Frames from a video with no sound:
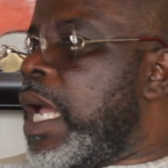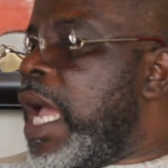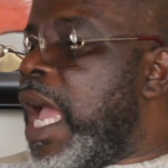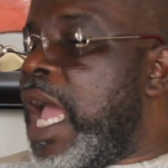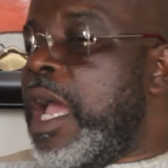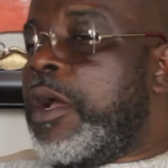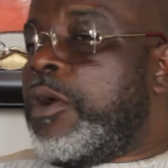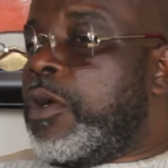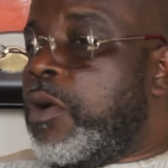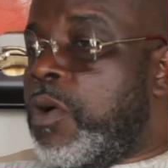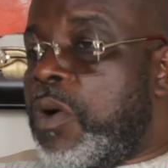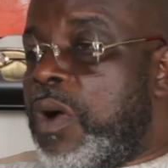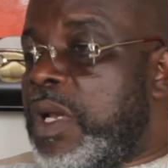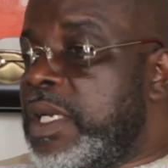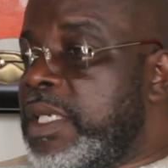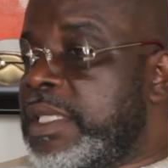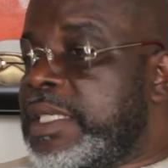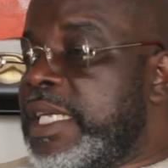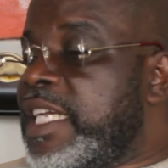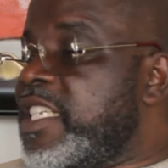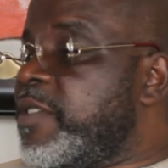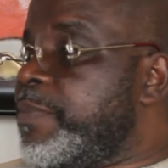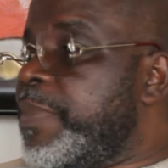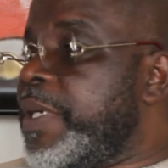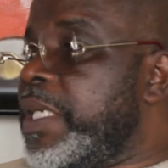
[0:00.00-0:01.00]
I'll call
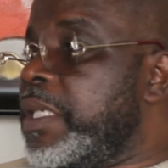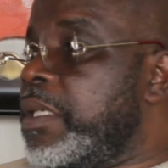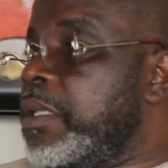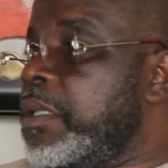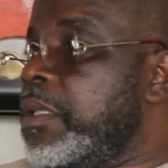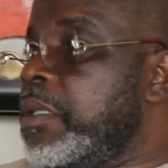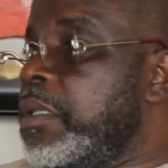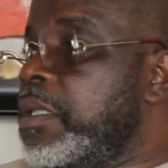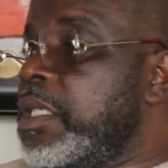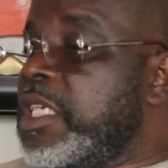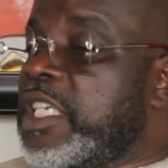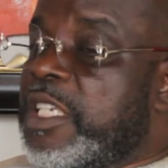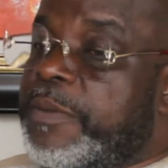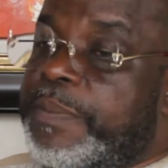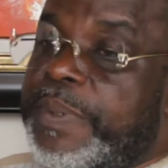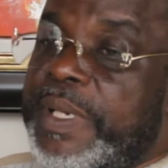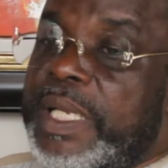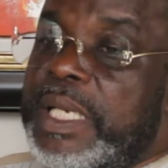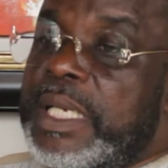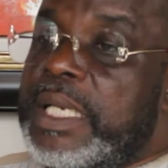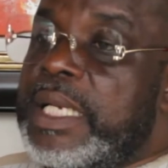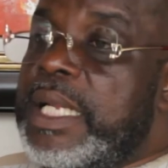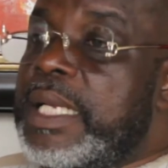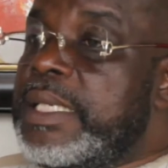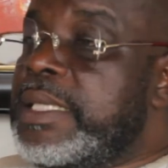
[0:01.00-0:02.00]
it a spin.
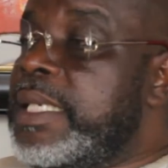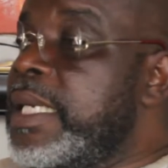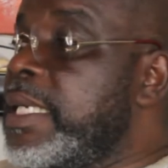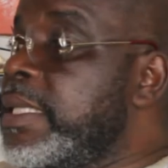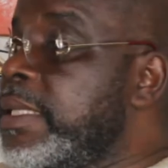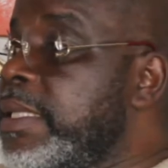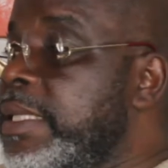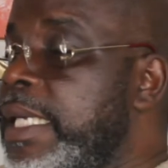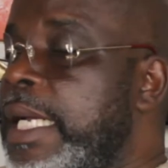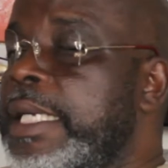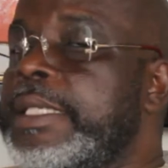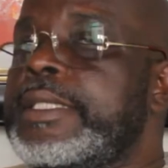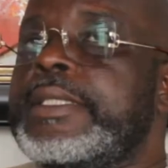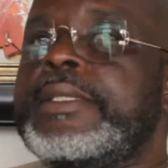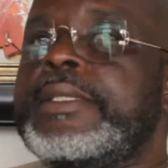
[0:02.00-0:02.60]
Spin in the sense that